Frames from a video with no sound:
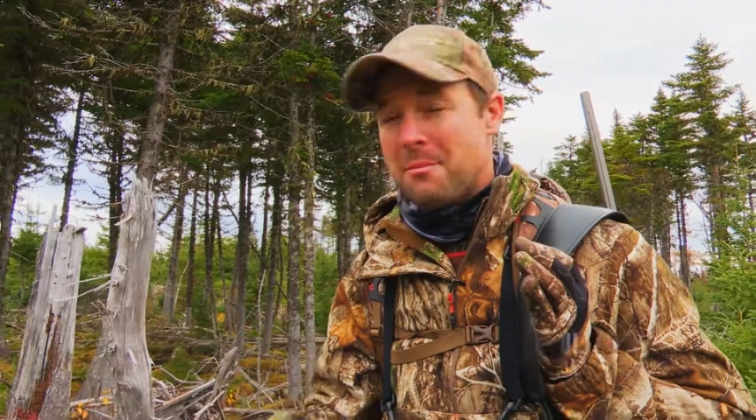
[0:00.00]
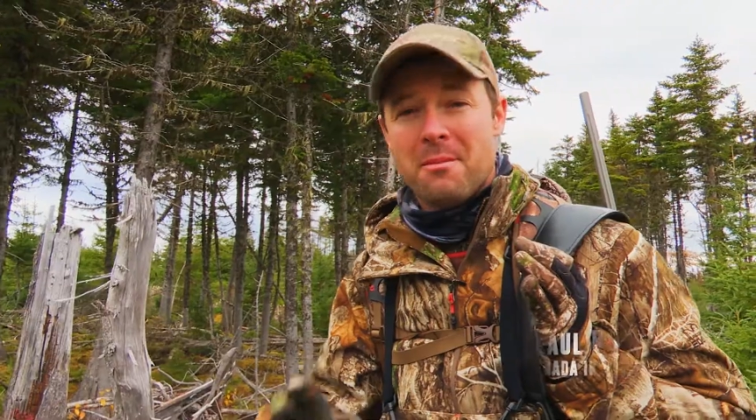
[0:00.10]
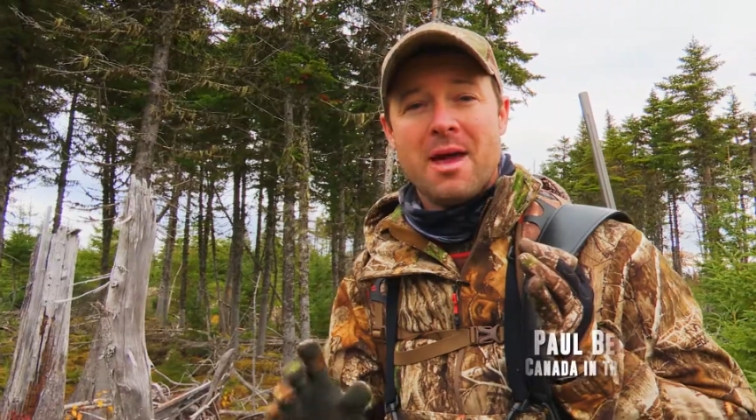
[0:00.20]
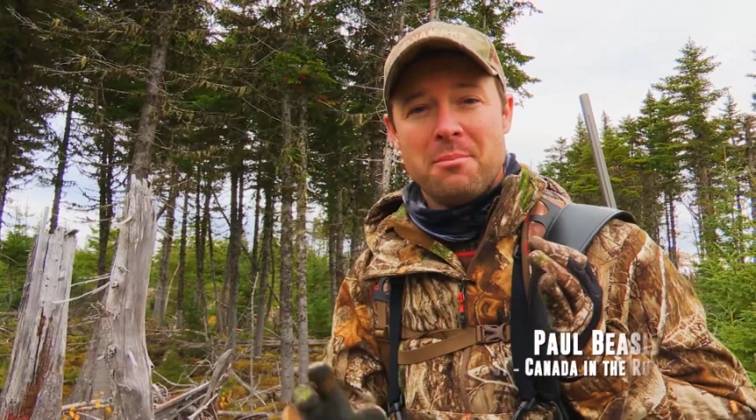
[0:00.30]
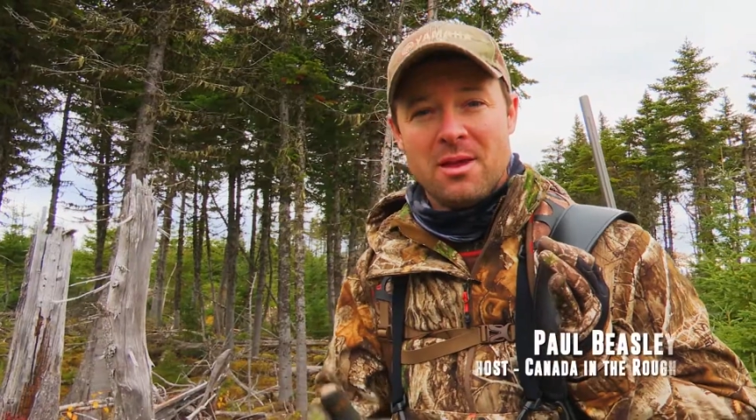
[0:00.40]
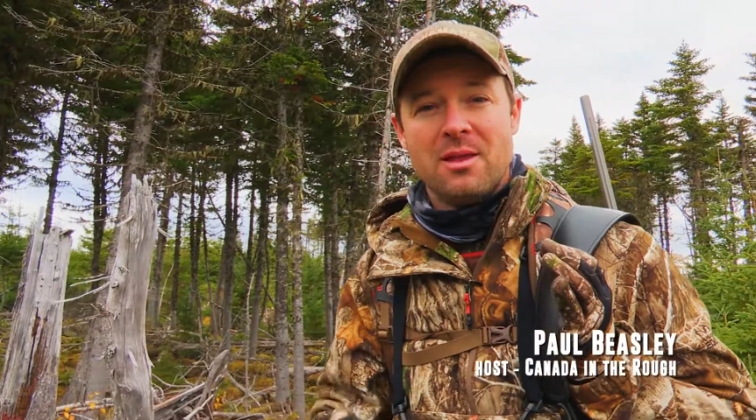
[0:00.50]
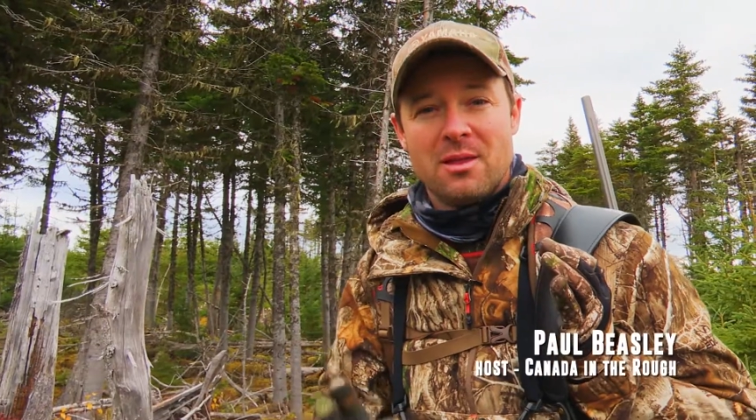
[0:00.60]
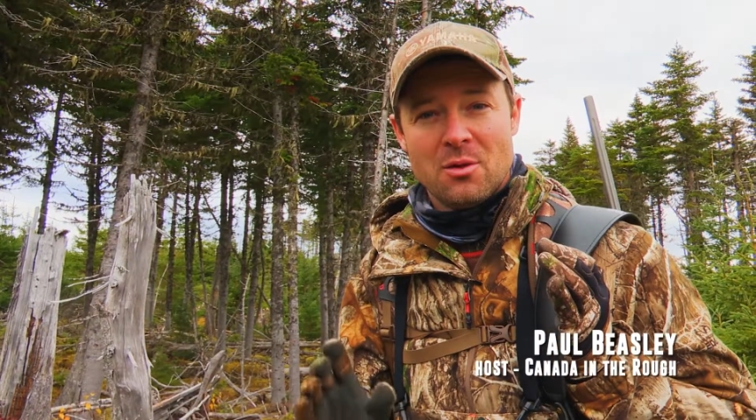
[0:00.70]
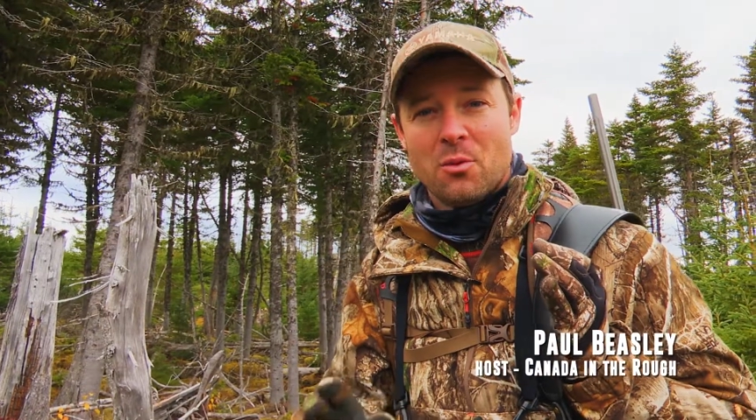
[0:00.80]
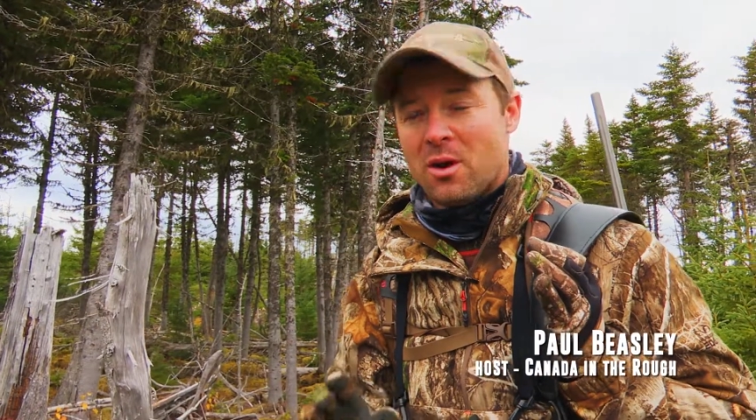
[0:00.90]
and may be
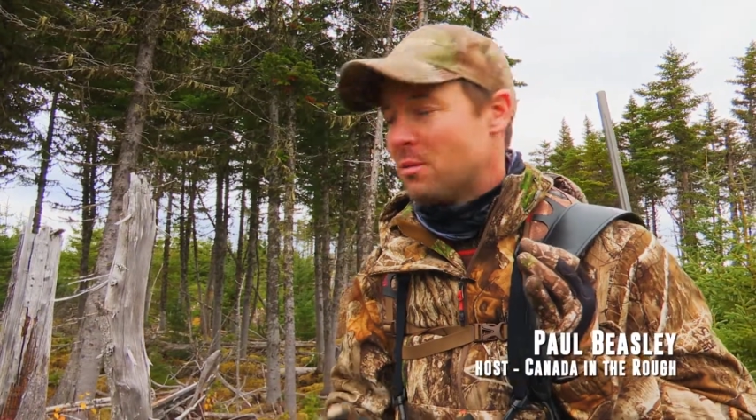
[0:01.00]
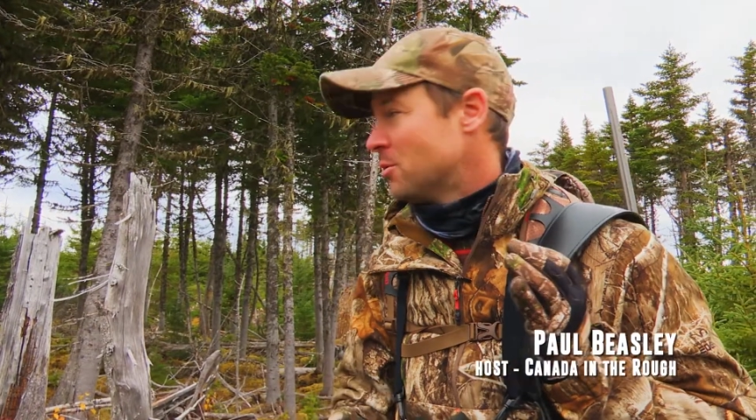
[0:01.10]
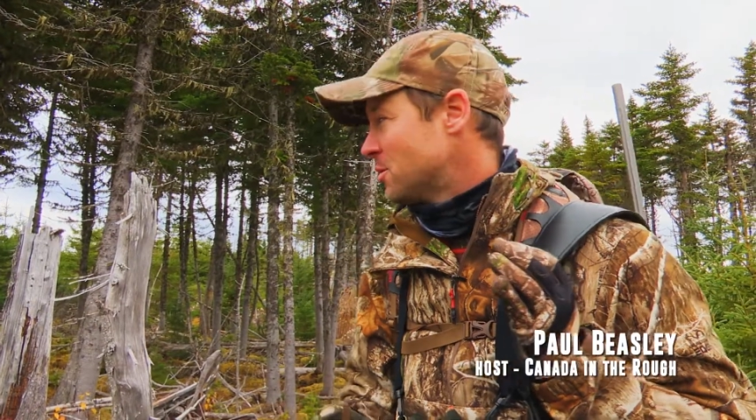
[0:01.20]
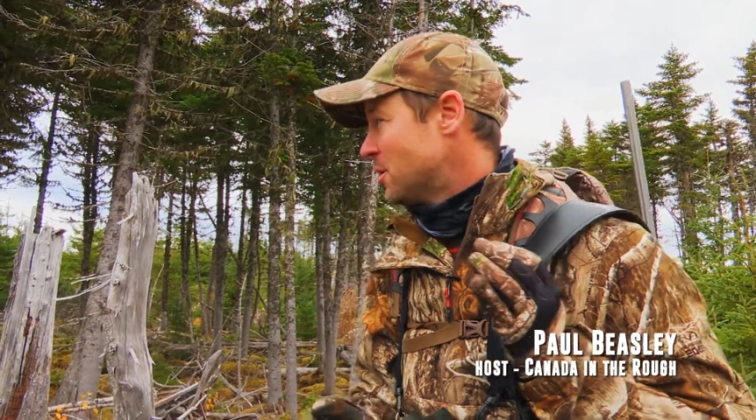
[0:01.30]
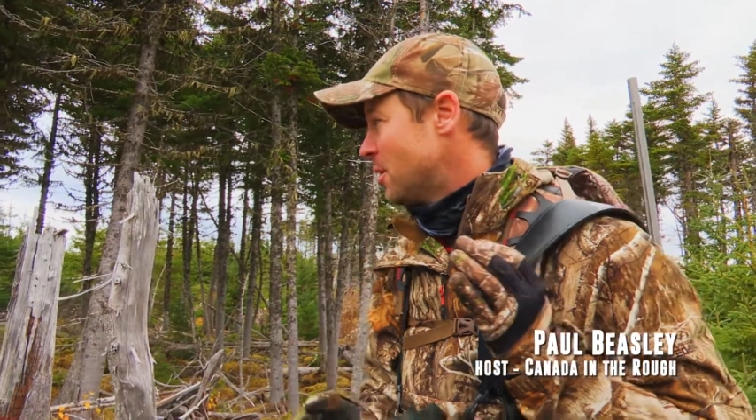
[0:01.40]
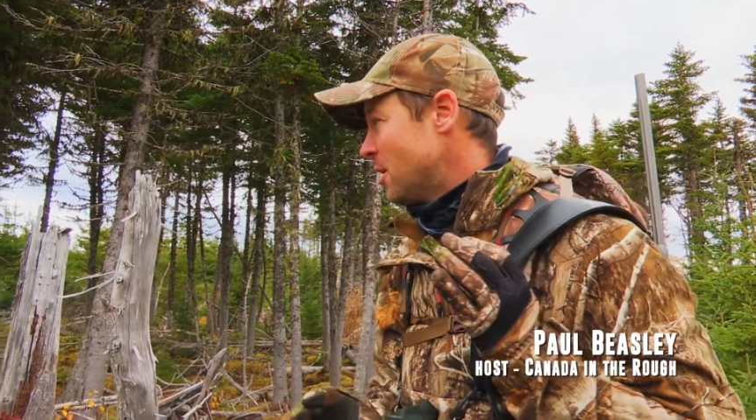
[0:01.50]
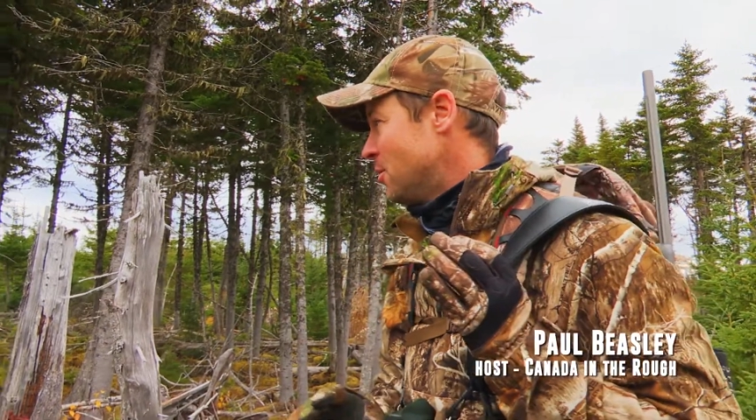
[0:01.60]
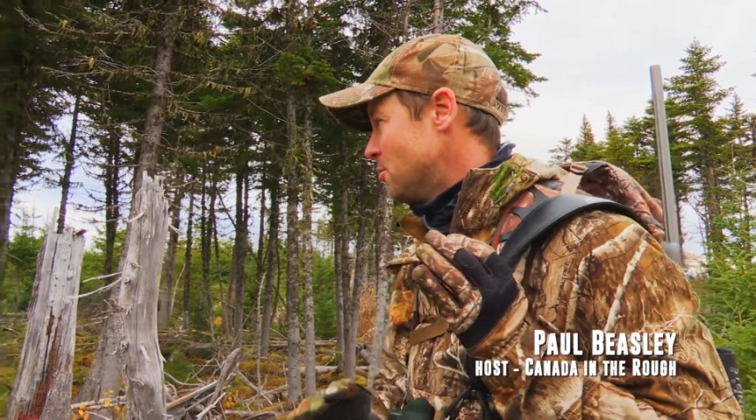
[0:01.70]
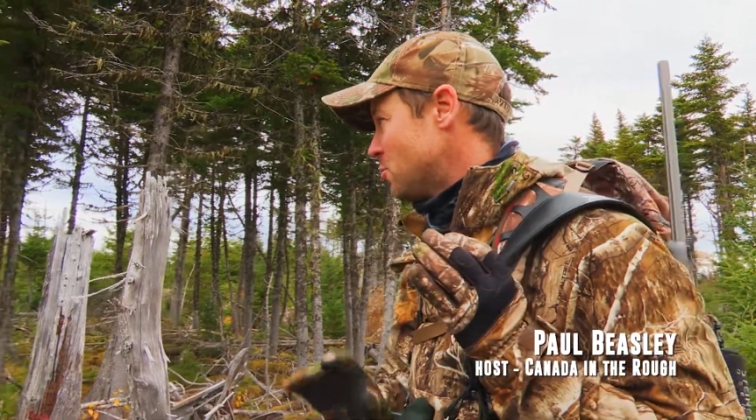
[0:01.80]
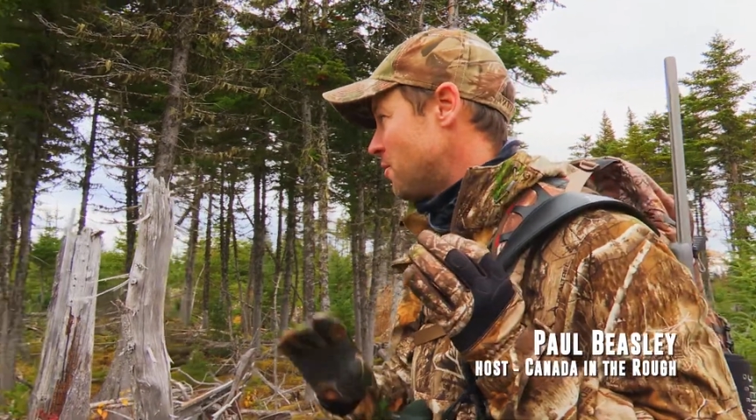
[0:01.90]
one of the most
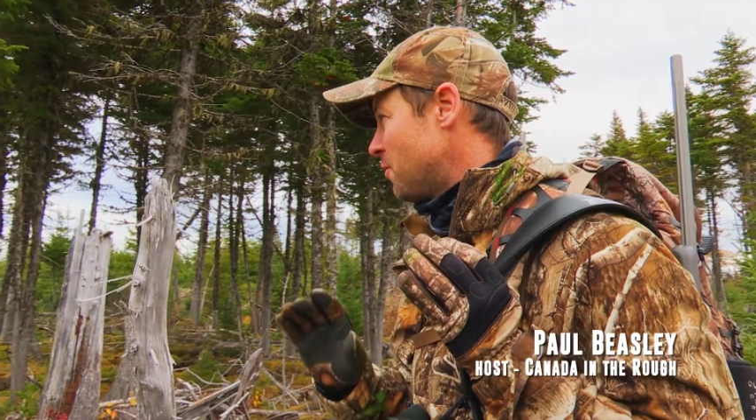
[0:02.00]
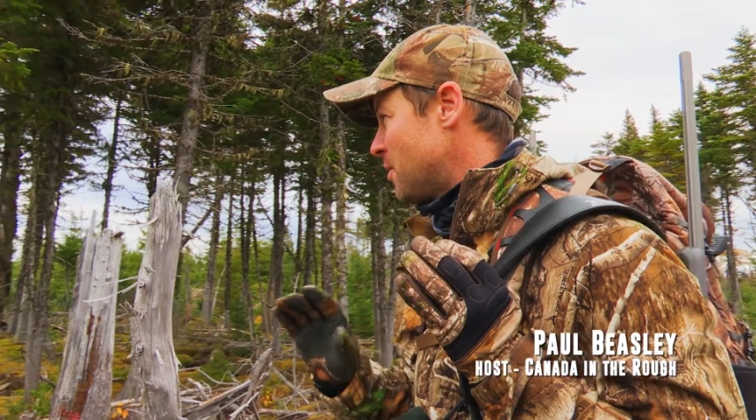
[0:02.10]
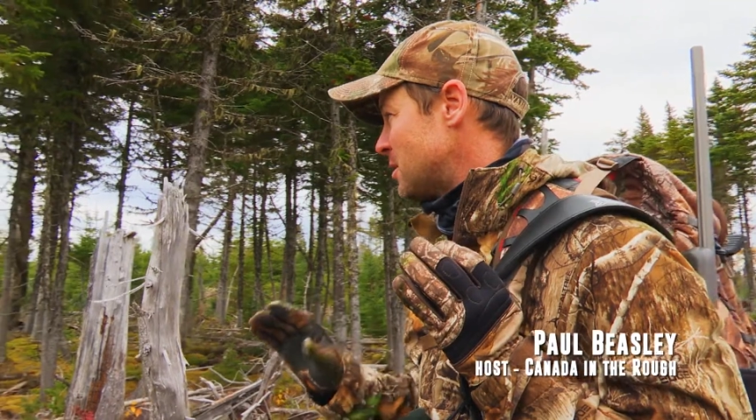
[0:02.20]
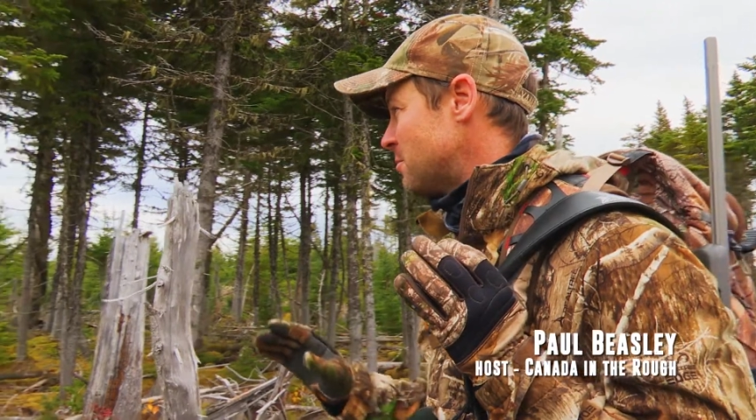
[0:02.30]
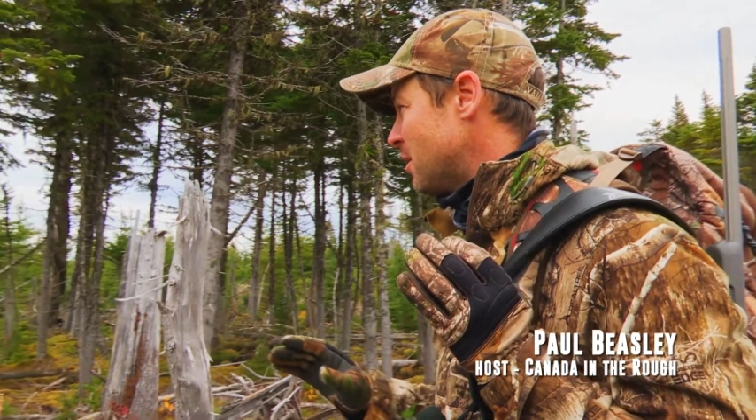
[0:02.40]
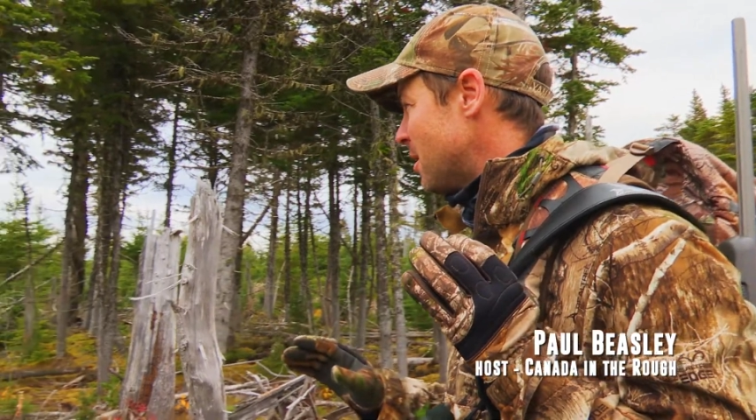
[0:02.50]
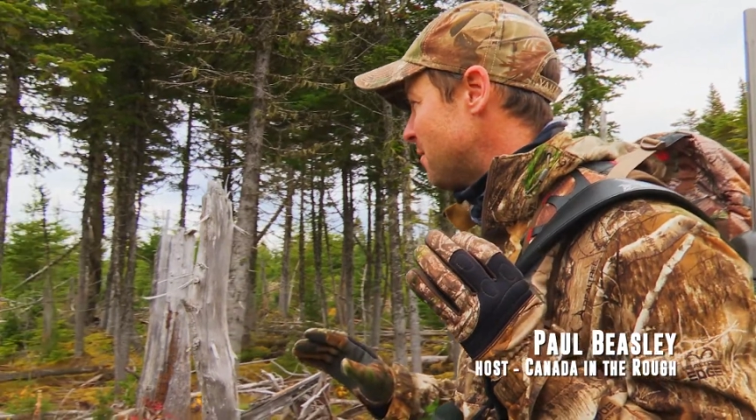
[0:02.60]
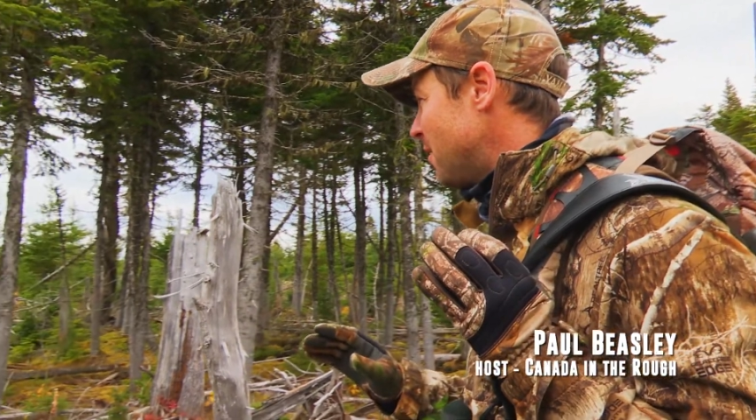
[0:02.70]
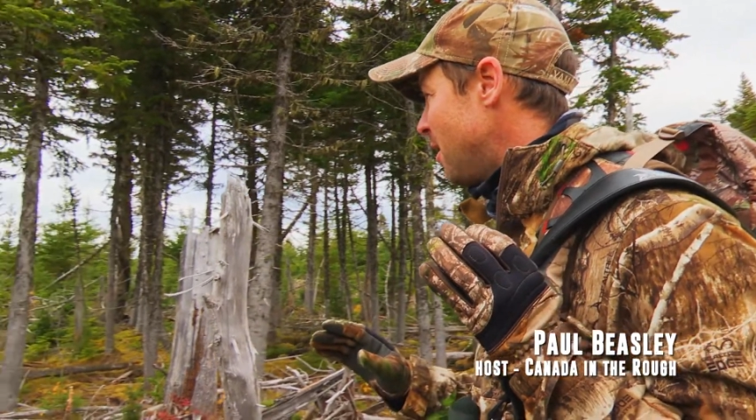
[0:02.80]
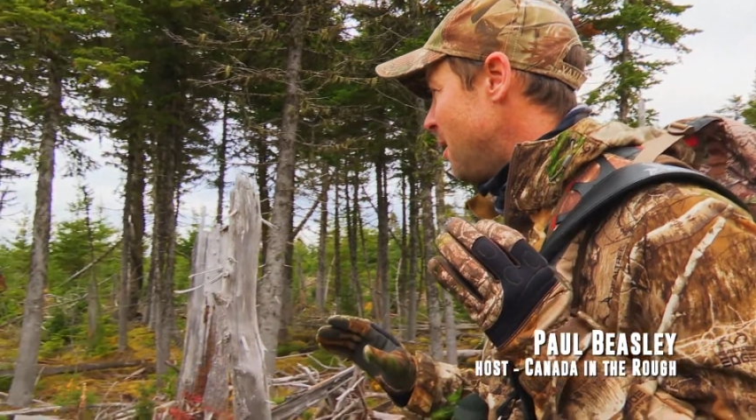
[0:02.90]
unusual for the rest of my life.